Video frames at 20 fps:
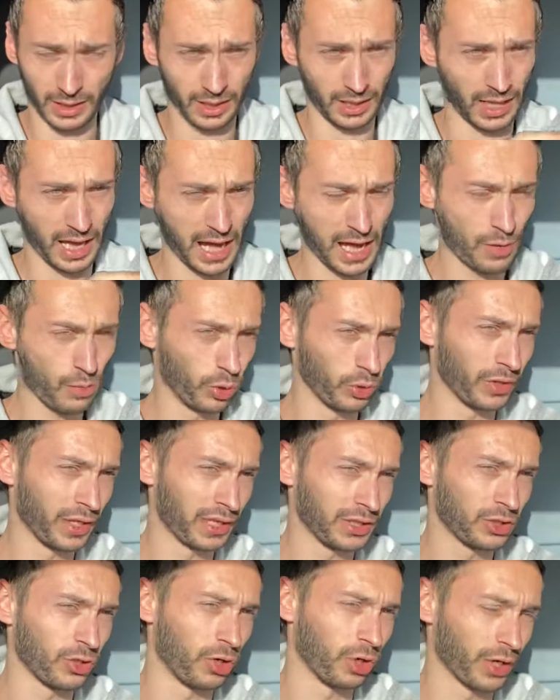I want
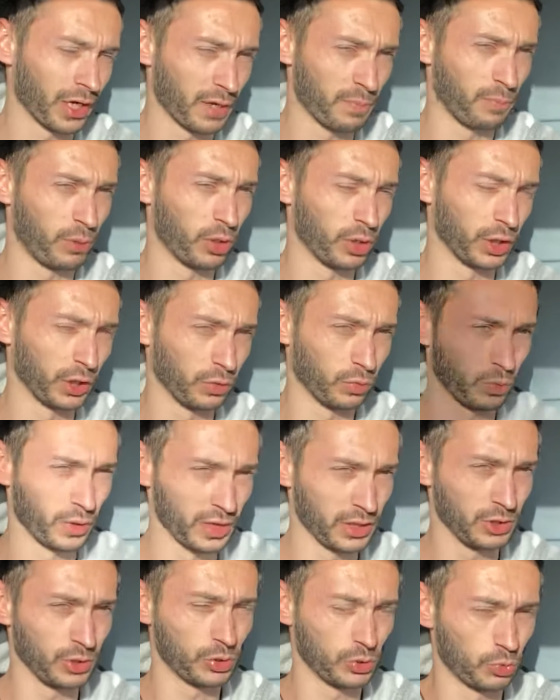that dog at a point where
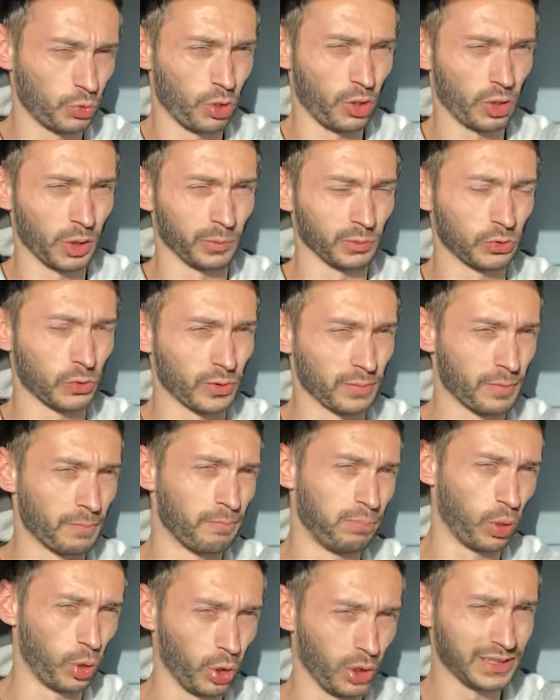you could walk up to him
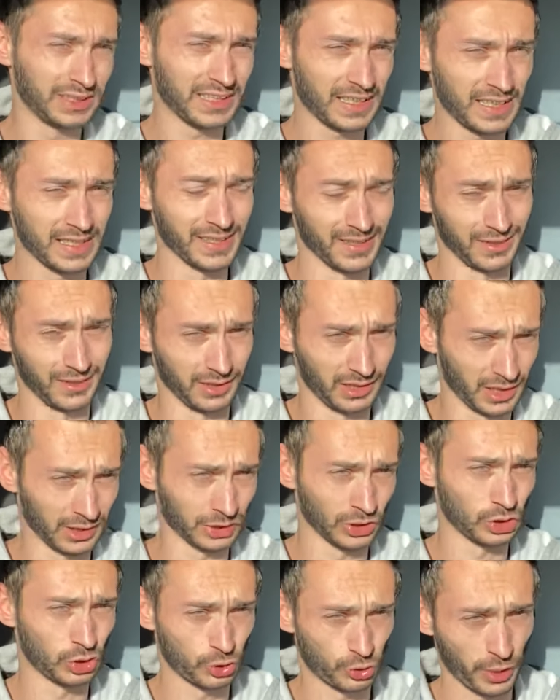and pull his ear as
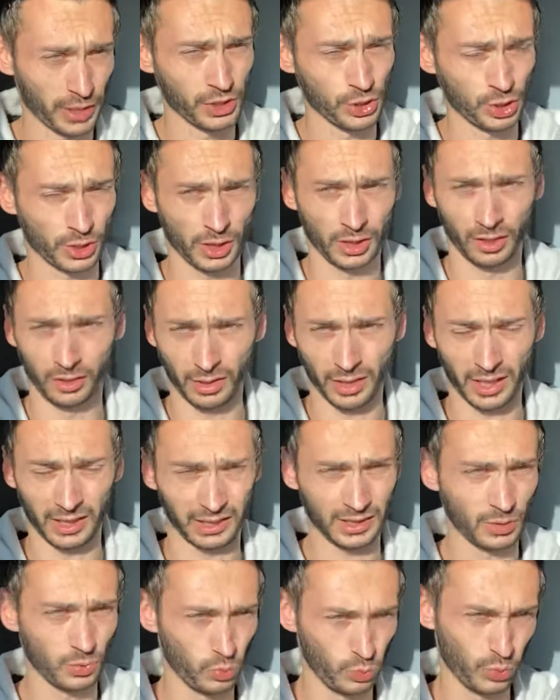a stranger and
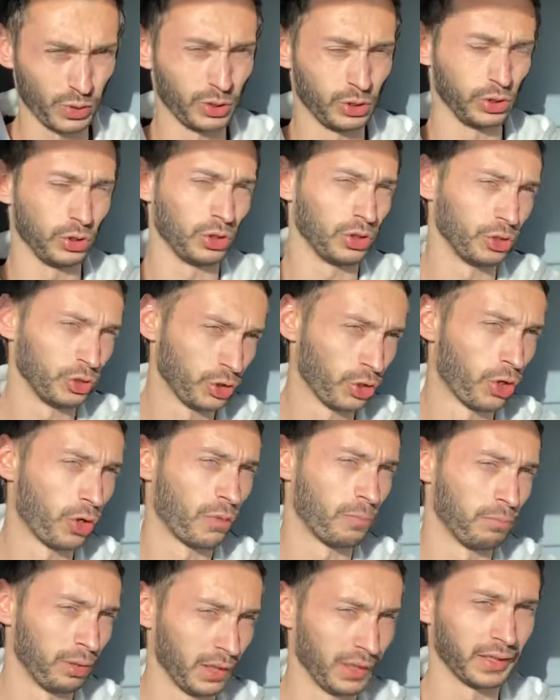he will not
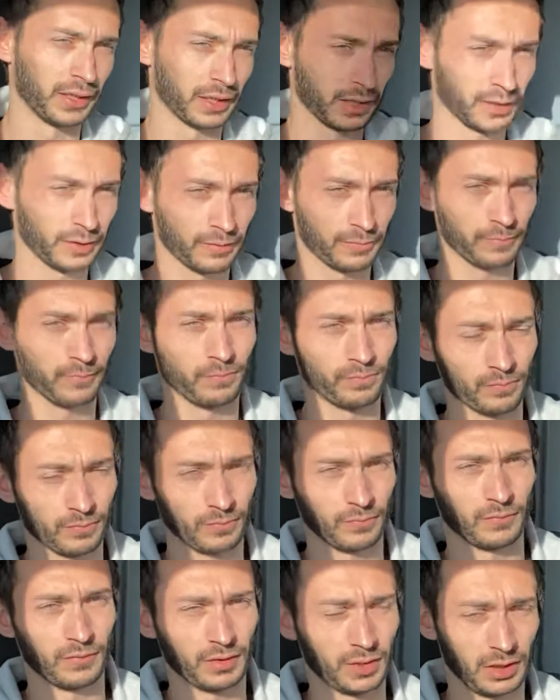blink.
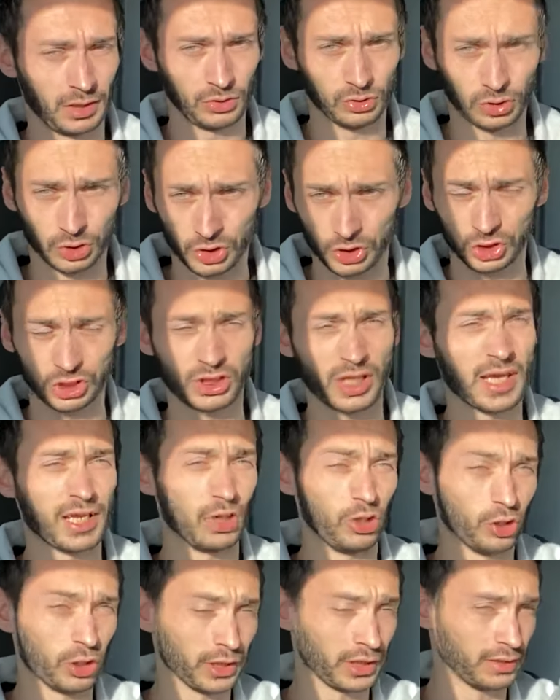He'll just stay
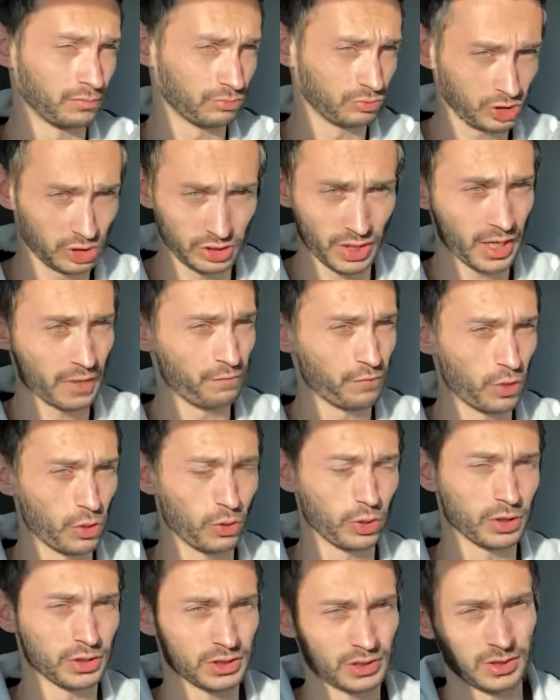looking, stay
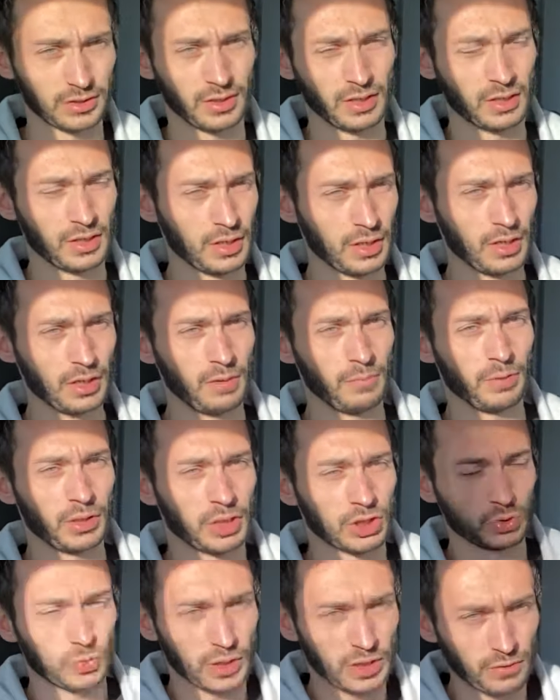focused.
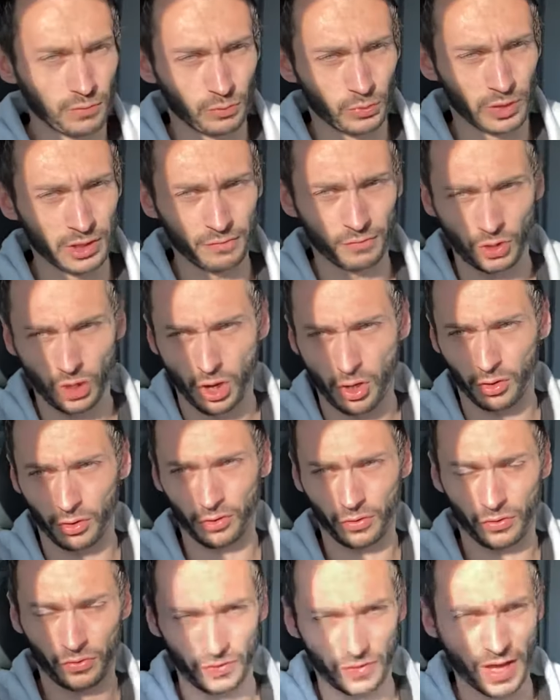Because when you've got
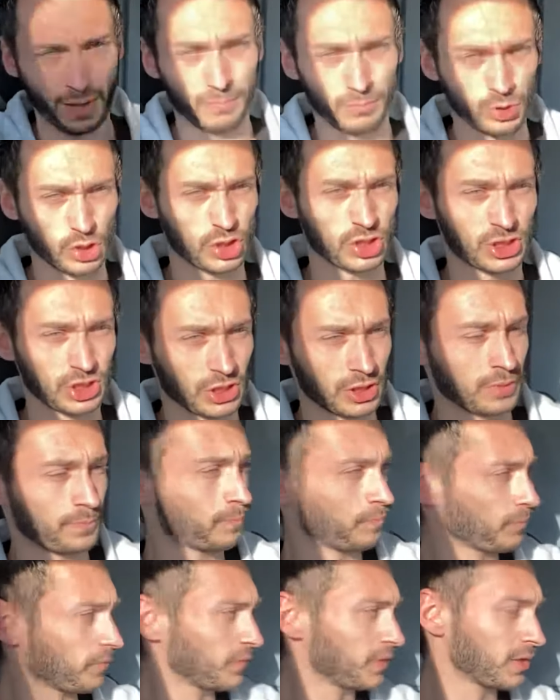that much
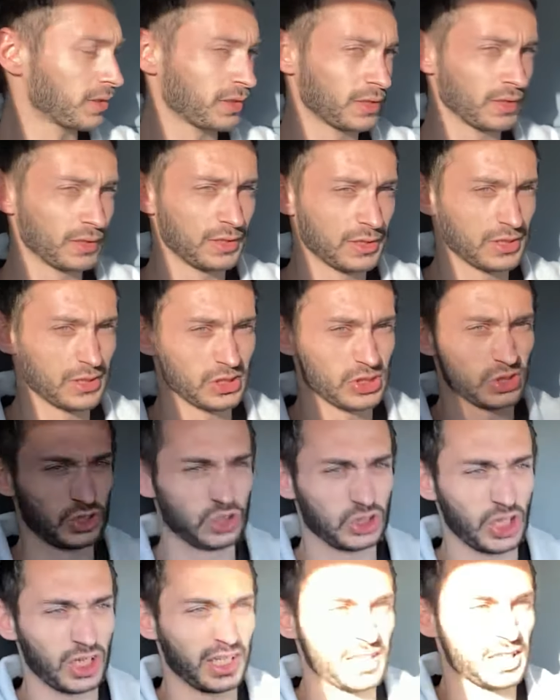
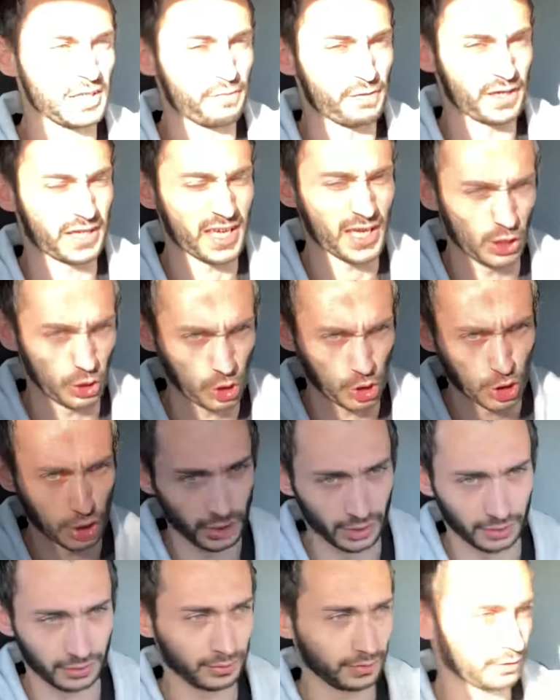solidification,
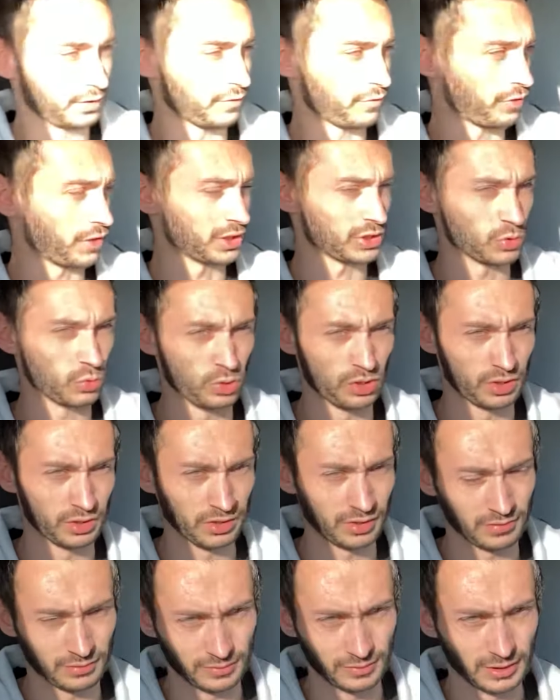if that's a word,
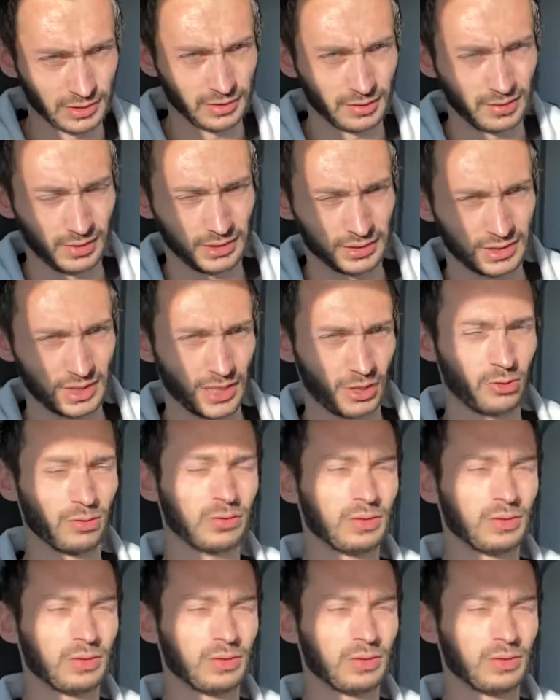is now,